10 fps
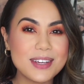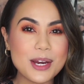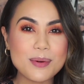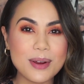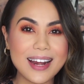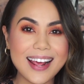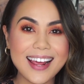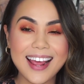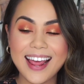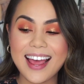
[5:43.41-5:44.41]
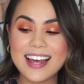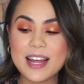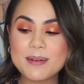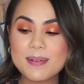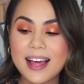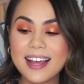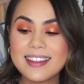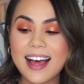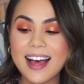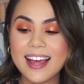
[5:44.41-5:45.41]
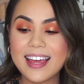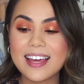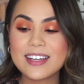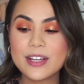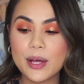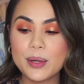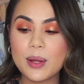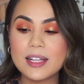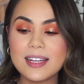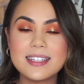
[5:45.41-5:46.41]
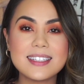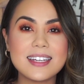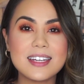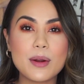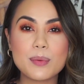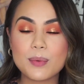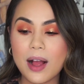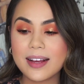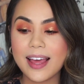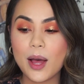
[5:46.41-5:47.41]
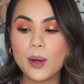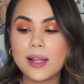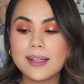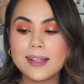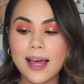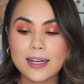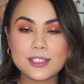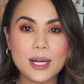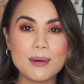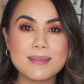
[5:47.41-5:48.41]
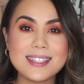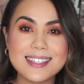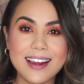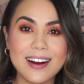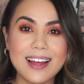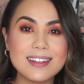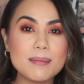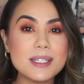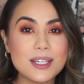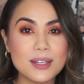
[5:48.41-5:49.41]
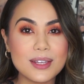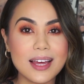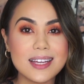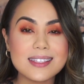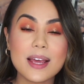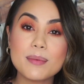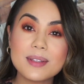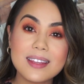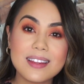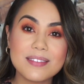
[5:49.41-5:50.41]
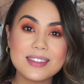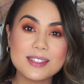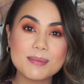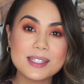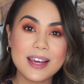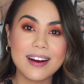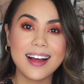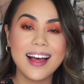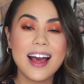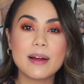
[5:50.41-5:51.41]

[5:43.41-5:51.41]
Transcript: getting ready and I applied the Eyeko London Rock Out Lash Out Mascara and let me tell you guys I really love this mascara.